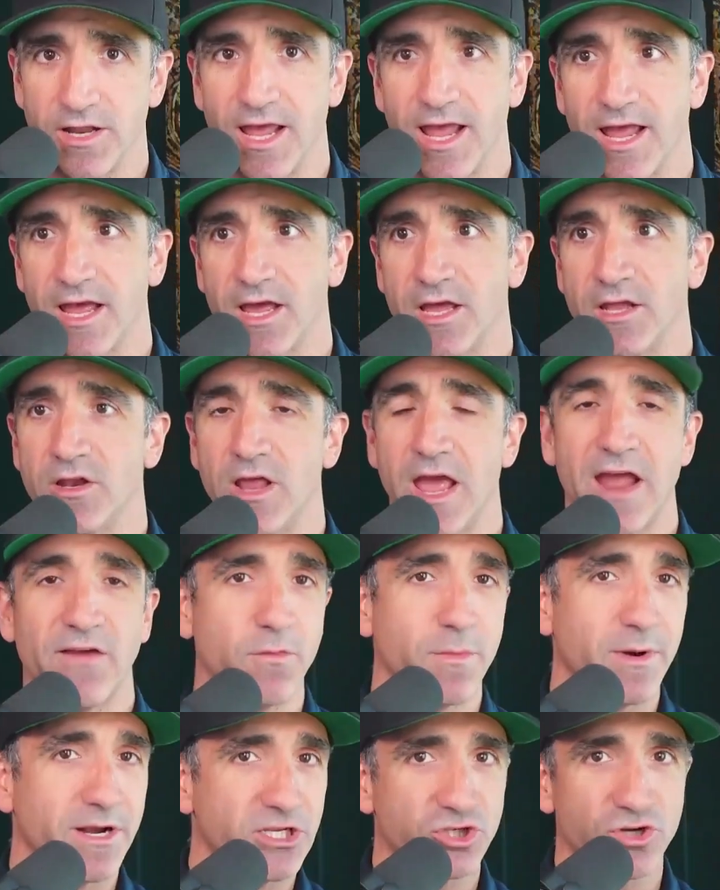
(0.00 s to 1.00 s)
and
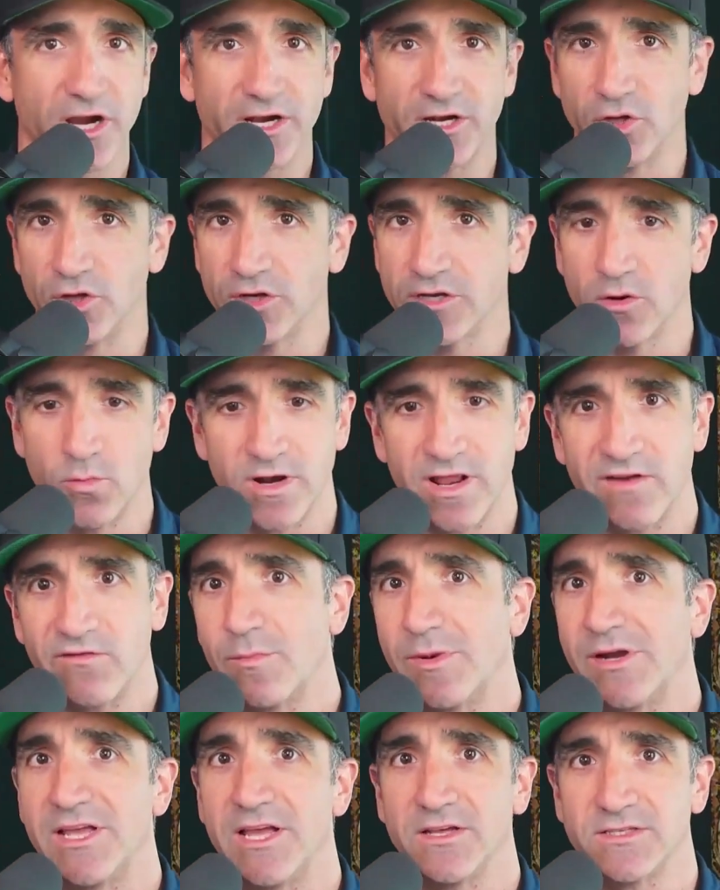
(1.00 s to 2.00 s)
everybody's trying to look at what
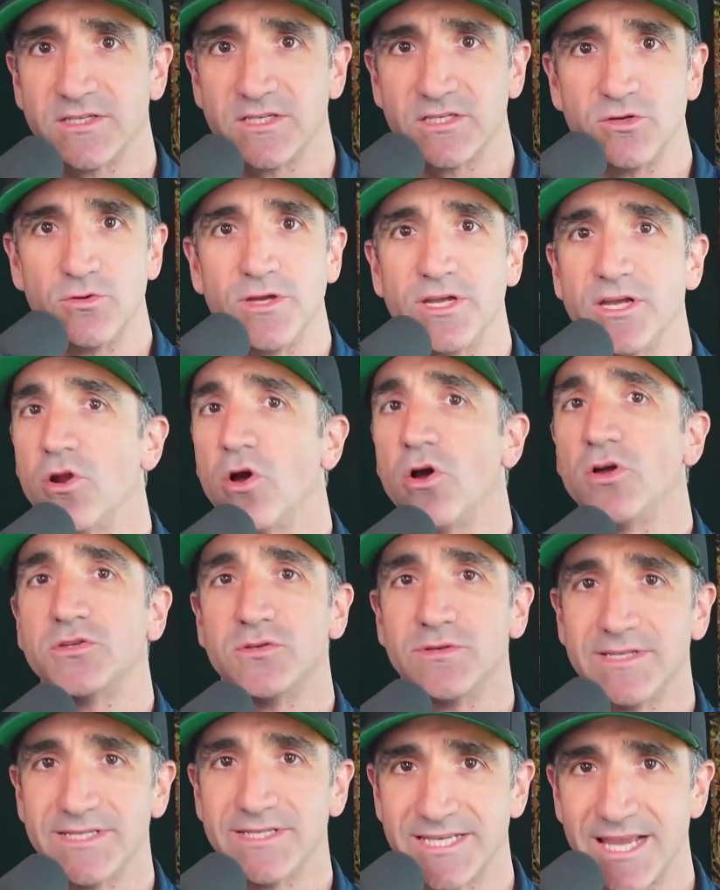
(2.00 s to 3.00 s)
everybody else is doing and all do
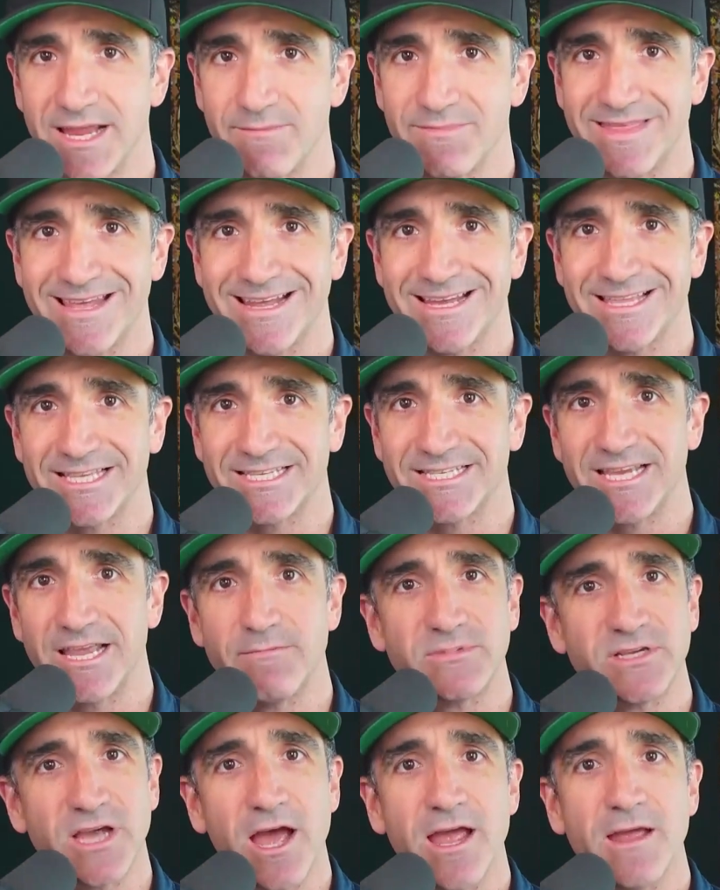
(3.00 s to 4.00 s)
the same thing at the same
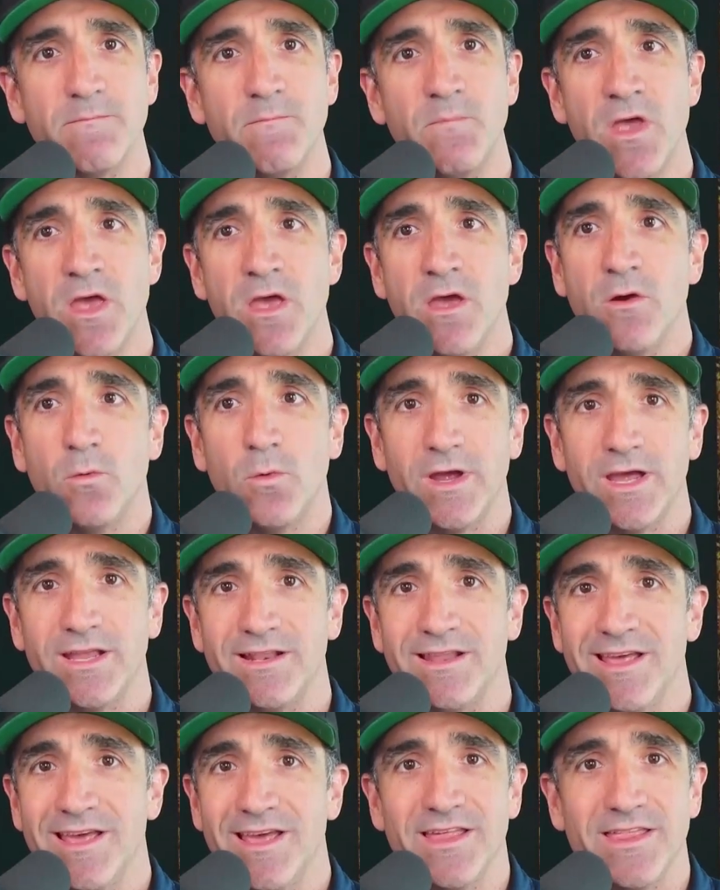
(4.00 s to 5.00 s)
time.
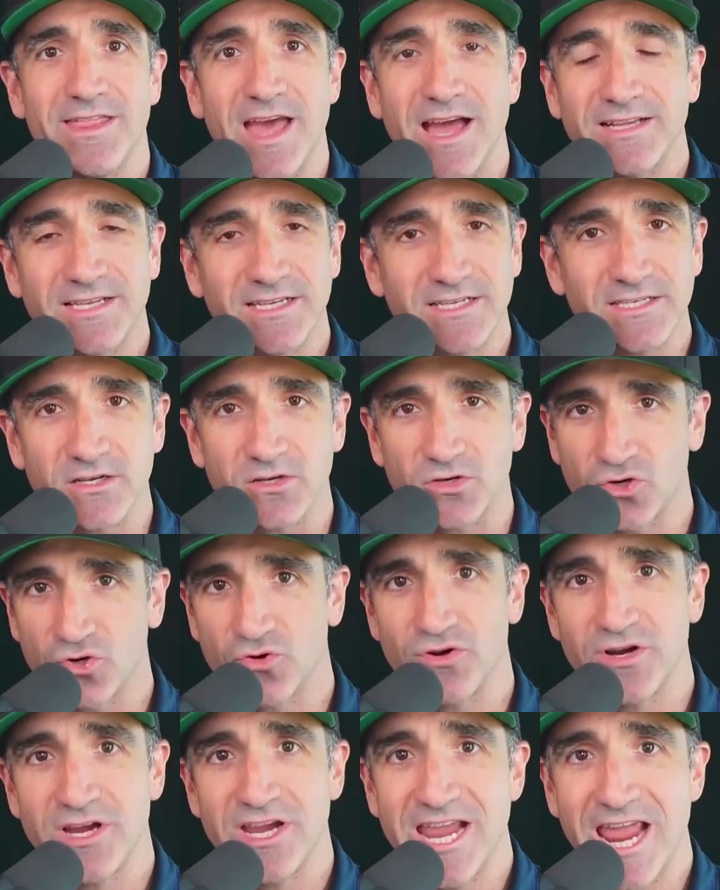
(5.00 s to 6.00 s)
When that doesn't
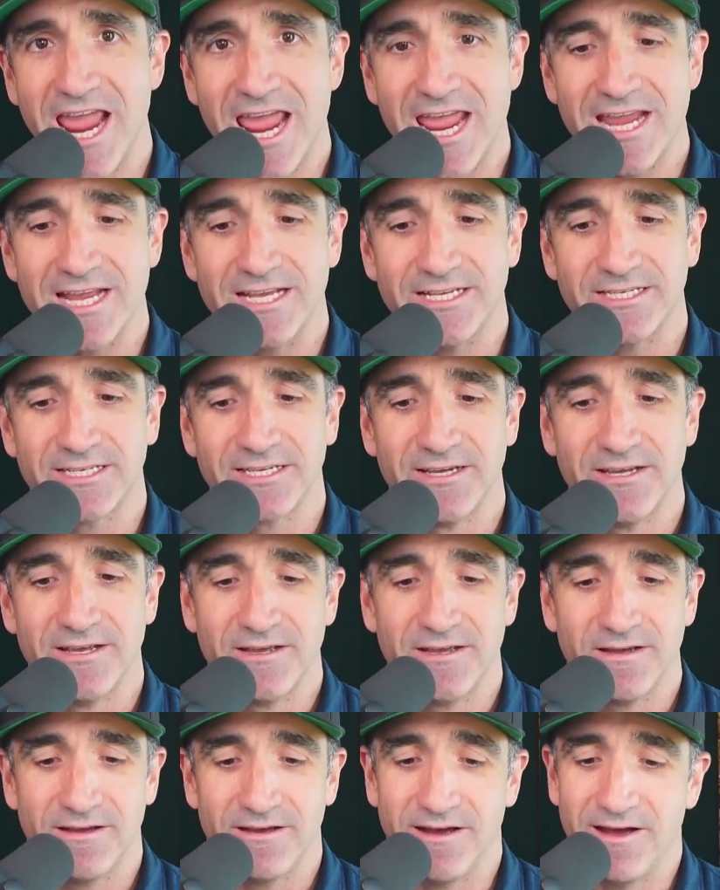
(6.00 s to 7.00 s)
create
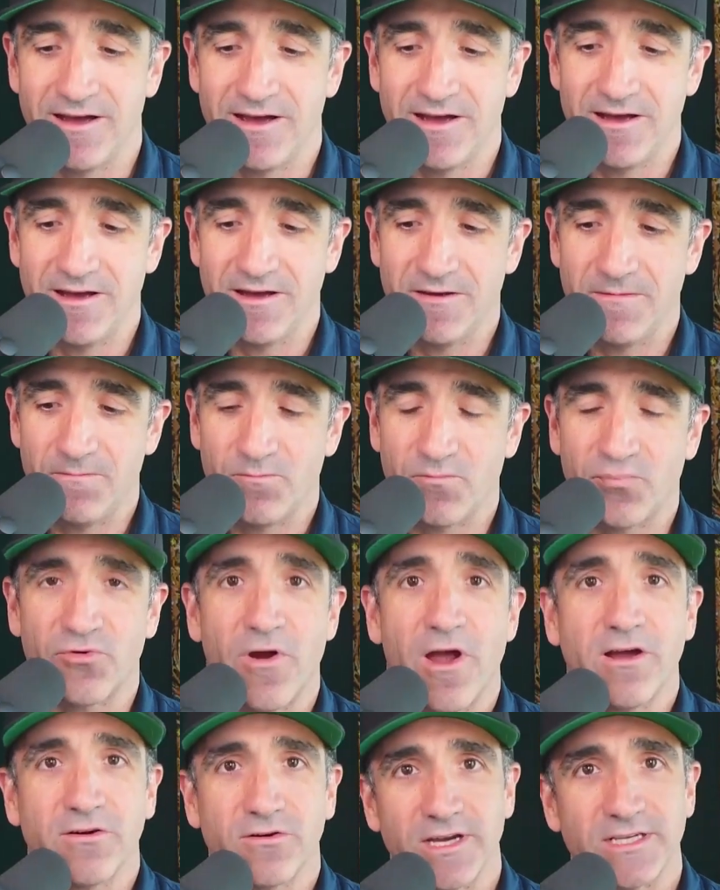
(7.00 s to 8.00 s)

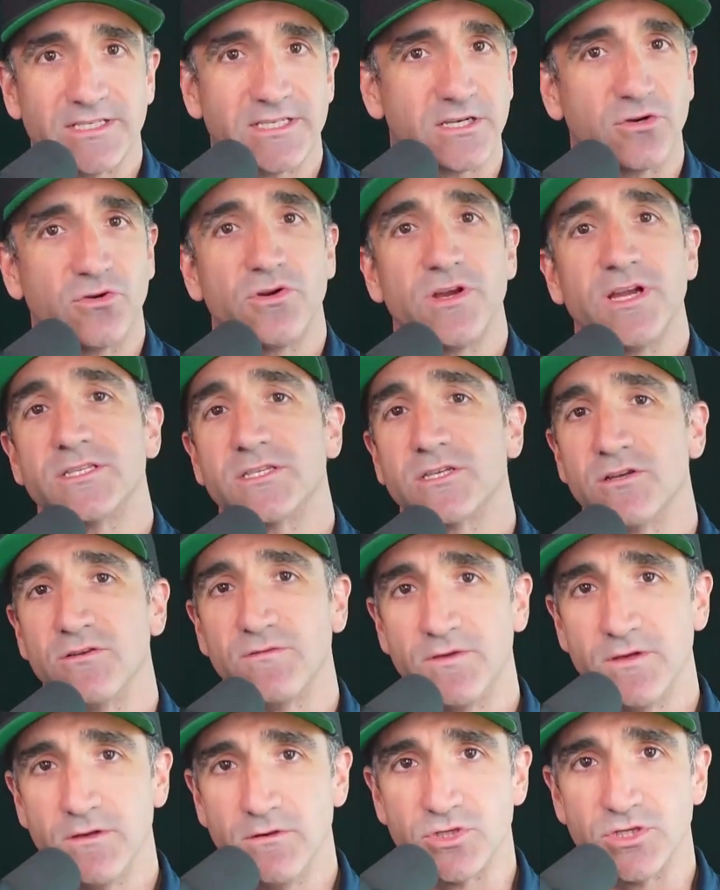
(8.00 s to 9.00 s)
progress, it creates
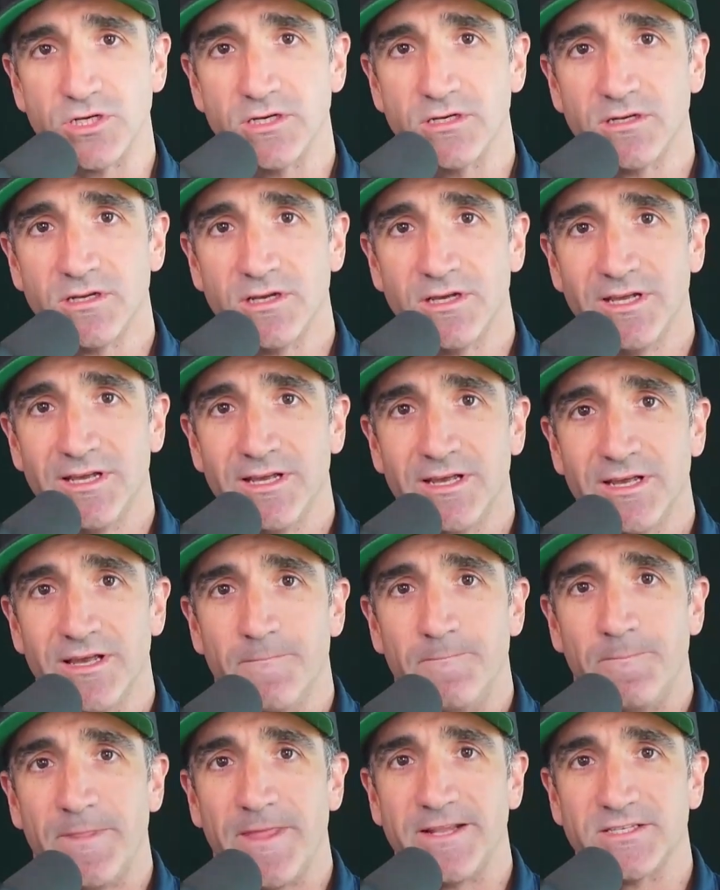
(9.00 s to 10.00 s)
confusion.
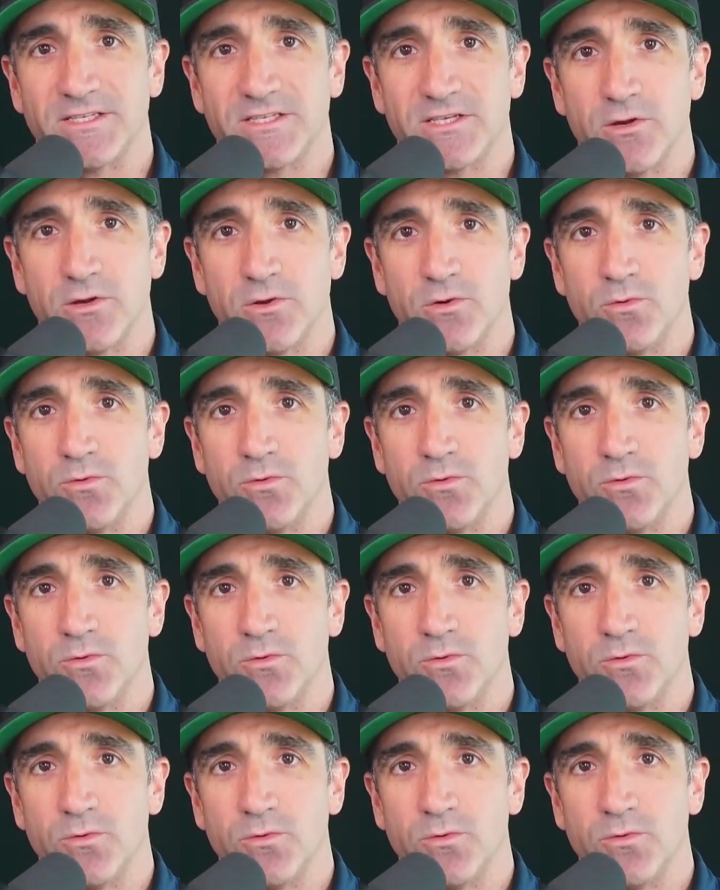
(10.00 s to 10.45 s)
Yeah. And so